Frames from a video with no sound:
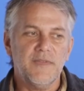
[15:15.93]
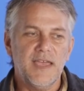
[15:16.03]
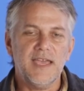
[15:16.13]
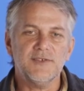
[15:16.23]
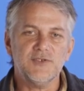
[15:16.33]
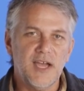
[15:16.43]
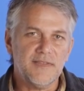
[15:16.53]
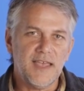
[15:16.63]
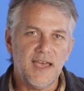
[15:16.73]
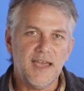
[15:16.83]
When they had
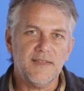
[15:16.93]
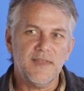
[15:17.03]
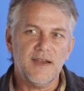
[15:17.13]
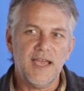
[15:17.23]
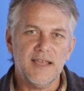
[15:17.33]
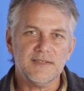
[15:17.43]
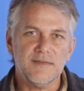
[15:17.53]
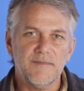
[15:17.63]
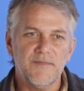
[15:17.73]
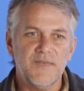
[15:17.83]
shot that, they had
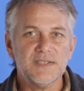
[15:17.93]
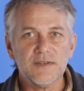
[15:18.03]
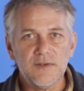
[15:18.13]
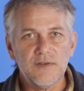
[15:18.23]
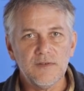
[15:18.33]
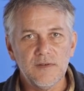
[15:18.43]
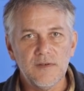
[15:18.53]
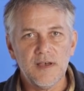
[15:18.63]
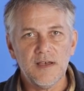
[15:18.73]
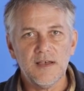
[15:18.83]
some physical
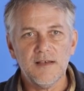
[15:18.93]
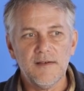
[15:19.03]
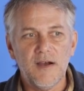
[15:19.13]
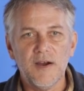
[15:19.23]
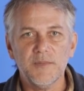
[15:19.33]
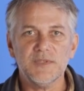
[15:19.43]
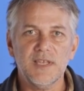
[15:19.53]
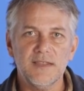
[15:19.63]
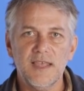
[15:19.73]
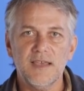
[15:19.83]
arms
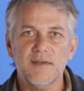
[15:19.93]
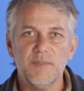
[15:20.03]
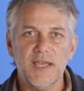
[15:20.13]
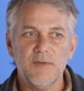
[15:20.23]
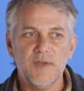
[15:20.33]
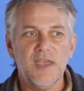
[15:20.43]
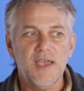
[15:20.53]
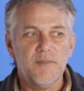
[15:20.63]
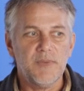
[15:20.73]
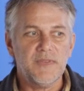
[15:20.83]
that they could play with,
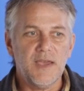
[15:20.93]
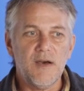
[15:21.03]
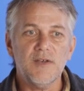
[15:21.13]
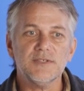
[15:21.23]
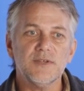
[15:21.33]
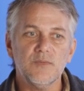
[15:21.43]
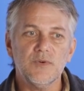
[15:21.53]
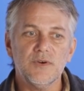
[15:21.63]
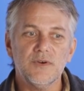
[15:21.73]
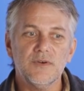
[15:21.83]
but they also
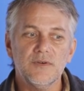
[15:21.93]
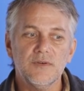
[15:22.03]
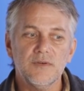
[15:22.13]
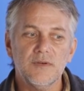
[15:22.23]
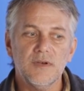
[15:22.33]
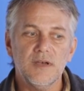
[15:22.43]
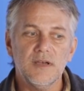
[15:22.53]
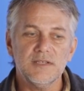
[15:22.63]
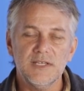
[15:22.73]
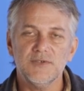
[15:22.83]
were
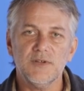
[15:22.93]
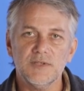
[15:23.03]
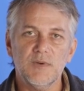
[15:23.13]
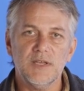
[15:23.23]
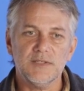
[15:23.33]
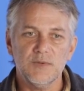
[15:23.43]
digital as well.